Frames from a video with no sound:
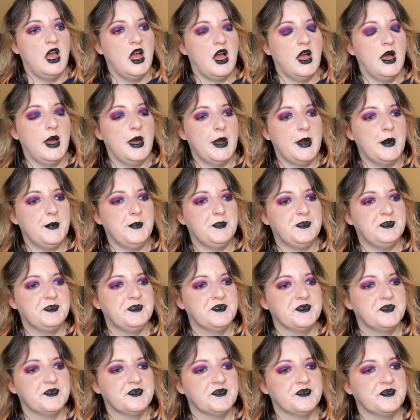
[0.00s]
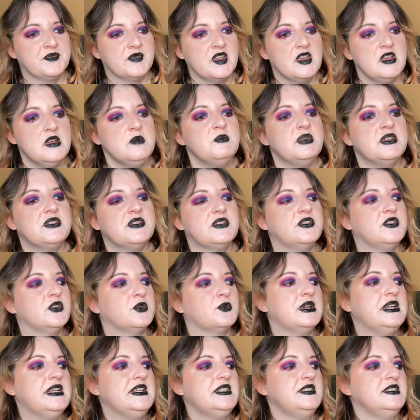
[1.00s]
But the
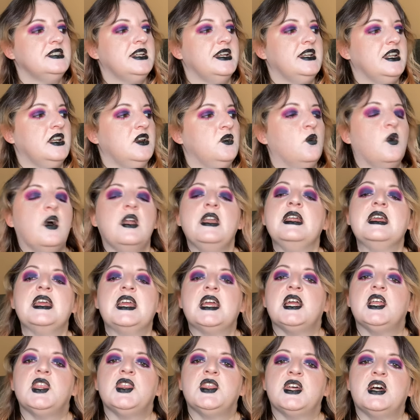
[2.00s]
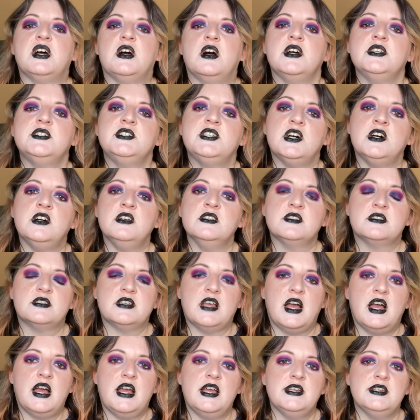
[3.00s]
reason I didn't want to get the adult
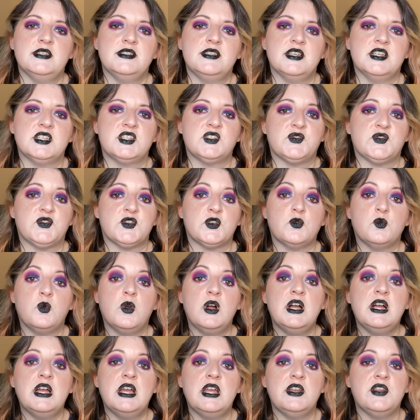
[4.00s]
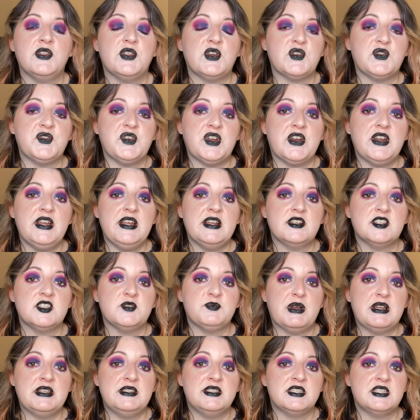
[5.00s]
size is, for one, they're very
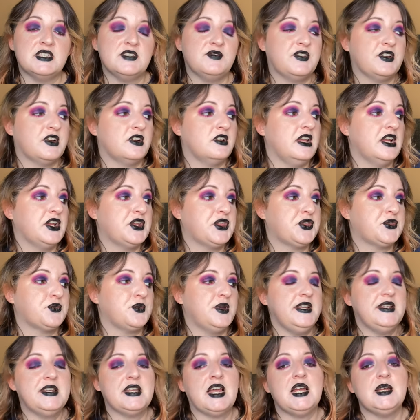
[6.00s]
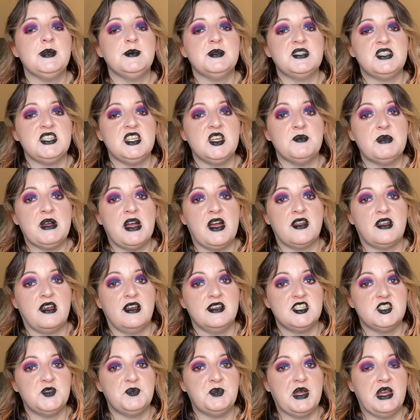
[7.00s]
expensive. They're like three times the amount
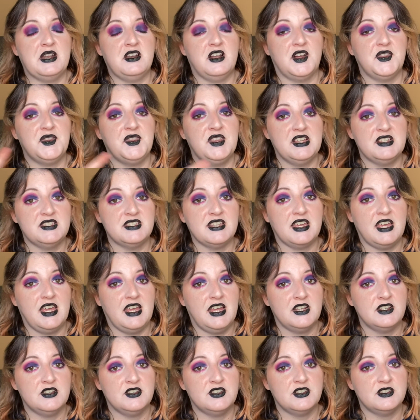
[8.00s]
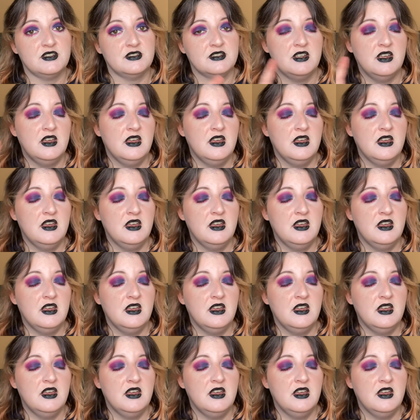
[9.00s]
I spent on this cage.